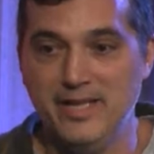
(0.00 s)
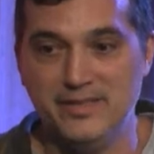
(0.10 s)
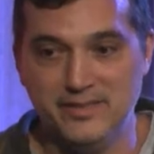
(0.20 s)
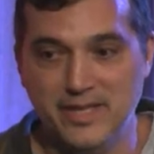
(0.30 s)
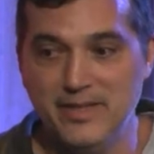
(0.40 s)

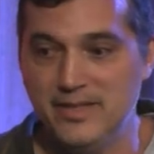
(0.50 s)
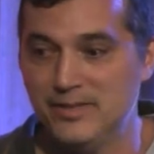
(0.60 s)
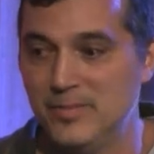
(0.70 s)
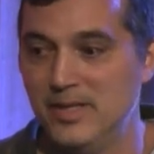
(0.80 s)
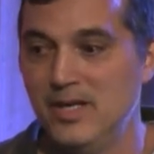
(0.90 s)
to say this,
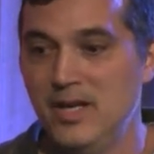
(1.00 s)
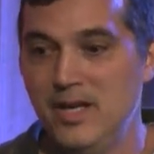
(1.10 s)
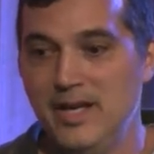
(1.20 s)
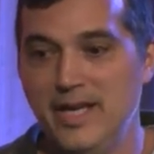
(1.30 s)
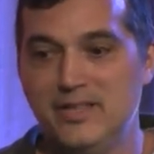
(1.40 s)
but
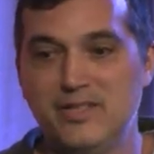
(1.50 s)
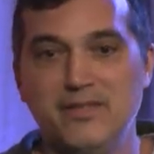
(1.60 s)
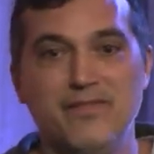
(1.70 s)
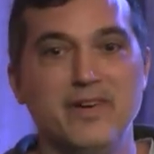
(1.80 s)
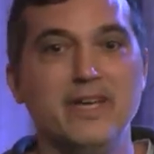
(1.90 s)
it's a
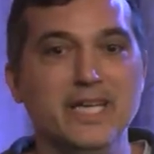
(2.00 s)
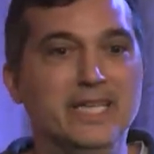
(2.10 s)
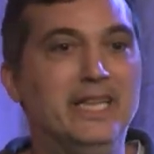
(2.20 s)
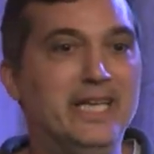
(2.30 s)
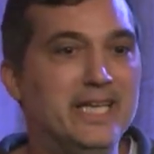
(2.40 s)
very
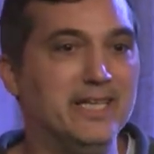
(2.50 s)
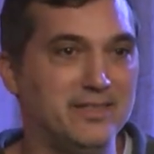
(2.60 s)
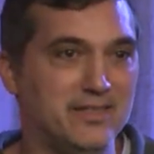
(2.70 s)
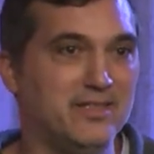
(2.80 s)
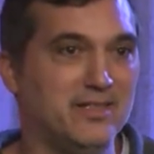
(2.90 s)

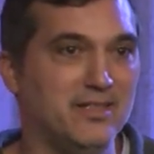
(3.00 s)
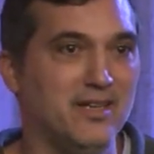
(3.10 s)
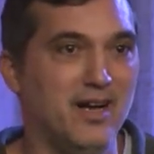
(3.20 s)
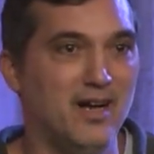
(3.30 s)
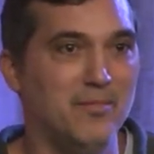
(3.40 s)
elitist
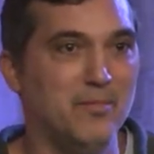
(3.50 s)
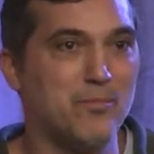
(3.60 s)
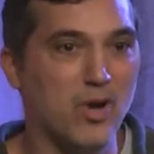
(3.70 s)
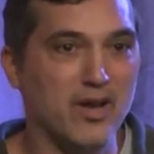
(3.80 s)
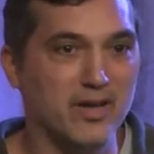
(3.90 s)

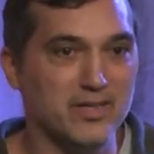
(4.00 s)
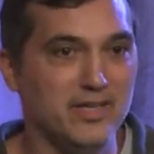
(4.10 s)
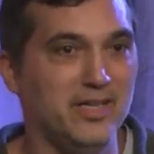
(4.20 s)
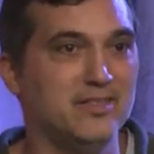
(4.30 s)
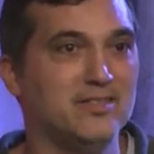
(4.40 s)
product.
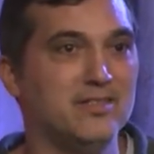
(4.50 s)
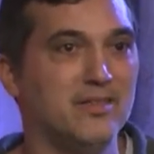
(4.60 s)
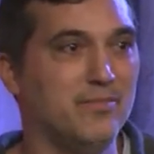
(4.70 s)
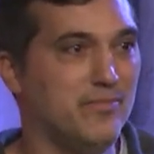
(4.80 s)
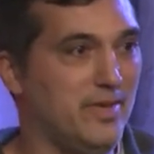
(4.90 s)
It's
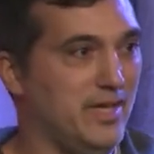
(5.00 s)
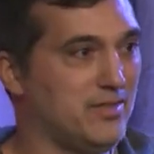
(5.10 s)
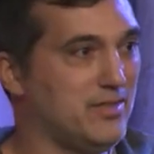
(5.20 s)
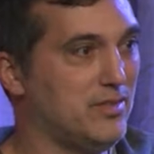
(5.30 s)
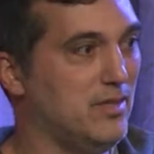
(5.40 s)

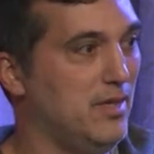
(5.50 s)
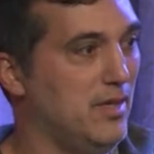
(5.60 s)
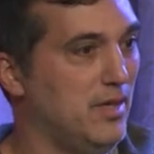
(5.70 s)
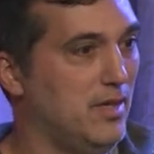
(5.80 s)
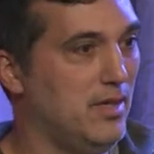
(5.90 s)

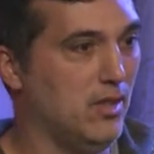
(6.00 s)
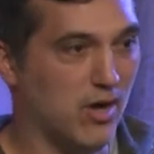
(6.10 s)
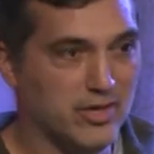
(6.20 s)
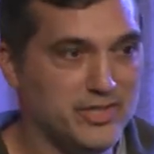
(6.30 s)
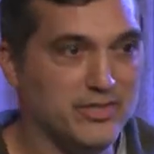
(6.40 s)

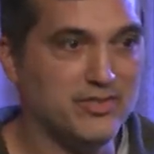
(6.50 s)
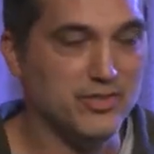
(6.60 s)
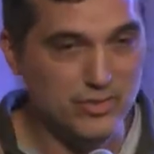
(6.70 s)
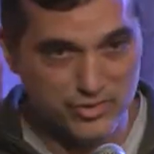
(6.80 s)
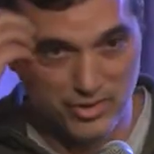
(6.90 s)
large
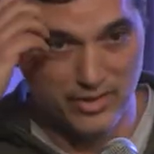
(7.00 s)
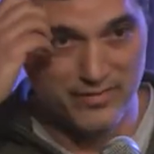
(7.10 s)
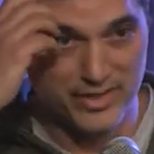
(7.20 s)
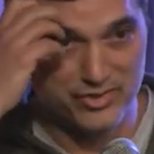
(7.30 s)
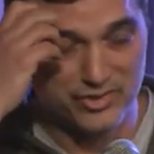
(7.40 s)
institutional
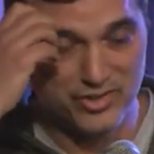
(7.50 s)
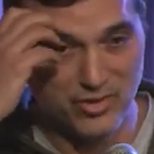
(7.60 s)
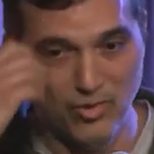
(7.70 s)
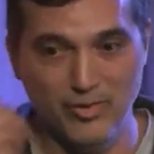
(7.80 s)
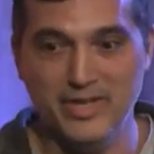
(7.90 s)
investors that
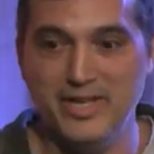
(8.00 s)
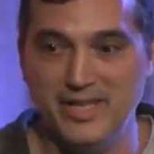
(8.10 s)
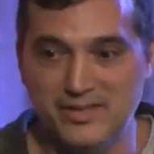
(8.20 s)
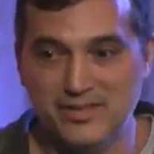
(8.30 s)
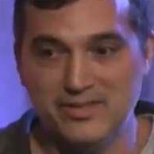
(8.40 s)
hold it.
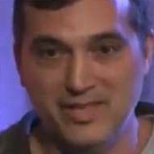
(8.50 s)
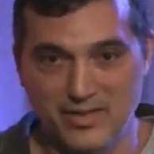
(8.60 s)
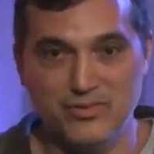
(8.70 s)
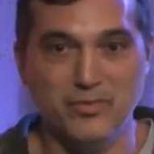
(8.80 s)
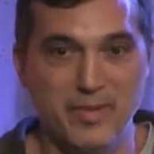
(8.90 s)
It's
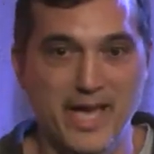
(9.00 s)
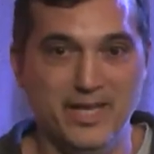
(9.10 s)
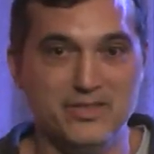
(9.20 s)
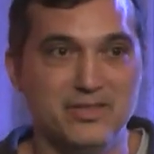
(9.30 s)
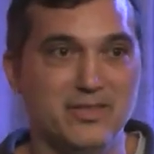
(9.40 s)
central
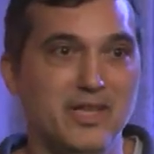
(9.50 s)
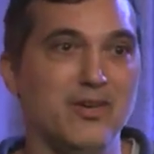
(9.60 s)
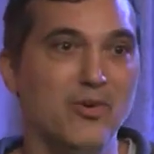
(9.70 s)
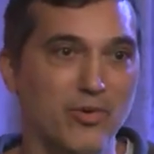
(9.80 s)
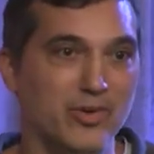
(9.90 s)
banks that
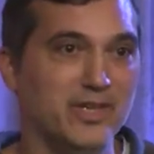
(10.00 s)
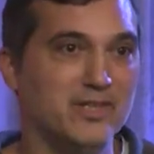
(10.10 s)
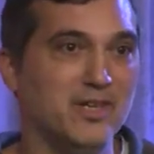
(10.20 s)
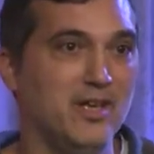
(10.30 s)
hold it.